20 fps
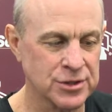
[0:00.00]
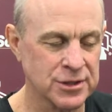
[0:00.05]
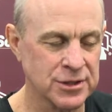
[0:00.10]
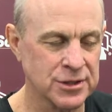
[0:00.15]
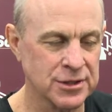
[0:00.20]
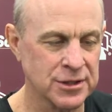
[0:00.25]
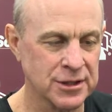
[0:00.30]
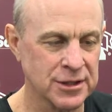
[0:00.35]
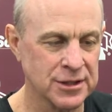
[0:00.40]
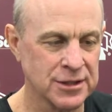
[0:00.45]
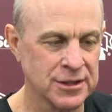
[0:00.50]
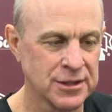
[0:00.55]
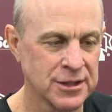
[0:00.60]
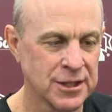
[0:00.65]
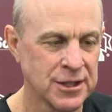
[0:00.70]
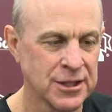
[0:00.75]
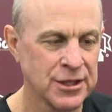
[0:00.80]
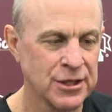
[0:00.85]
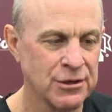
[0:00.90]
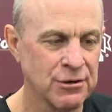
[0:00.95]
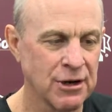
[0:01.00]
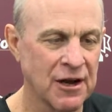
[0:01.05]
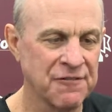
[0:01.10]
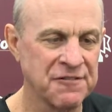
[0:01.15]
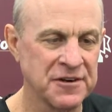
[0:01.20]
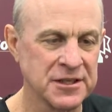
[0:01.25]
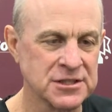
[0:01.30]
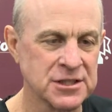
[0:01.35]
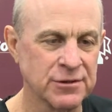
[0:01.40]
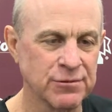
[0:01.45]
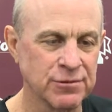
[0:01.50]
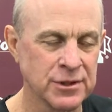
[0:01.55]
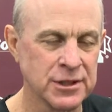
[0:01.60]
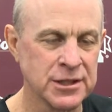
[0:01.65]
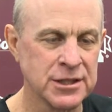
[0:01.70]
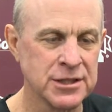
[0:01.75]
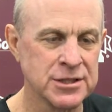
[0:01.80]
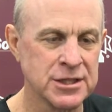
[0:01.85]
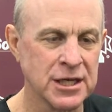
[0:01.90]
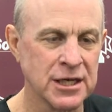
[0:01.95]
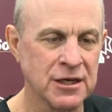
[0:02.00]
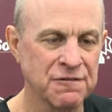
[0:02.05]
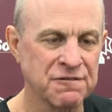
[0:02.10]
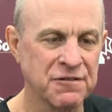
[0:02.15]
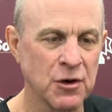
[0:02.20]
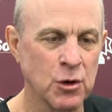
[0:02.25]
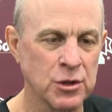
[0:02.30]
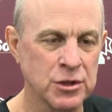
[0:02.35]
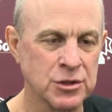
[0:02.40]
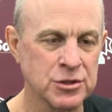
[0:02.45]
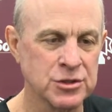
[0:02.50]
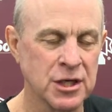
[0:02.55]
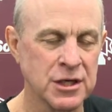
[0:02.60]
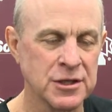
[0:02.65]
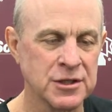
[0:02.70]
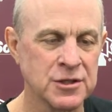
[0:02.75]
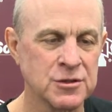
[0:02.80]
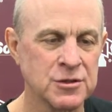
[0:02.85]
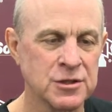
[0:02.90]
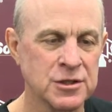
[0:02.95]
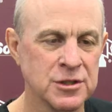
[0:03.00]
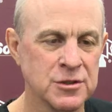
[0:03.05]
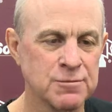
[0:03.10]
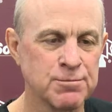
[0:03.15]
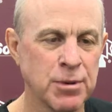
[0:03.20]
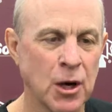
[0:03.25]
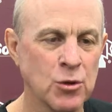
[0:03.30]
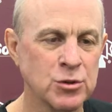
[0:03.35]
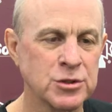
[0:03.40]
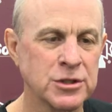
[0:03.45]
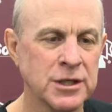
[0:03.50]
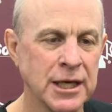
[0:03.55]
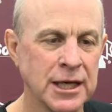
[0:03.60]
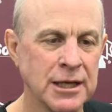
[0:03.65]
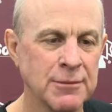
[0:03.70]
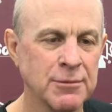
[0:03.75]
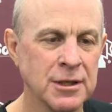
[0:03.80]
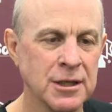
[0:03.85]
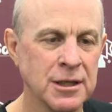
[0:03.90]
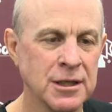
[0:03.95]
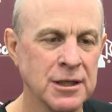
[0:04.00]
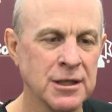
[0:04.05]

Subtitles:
And, you know, offensively, he's got to focus on his post game.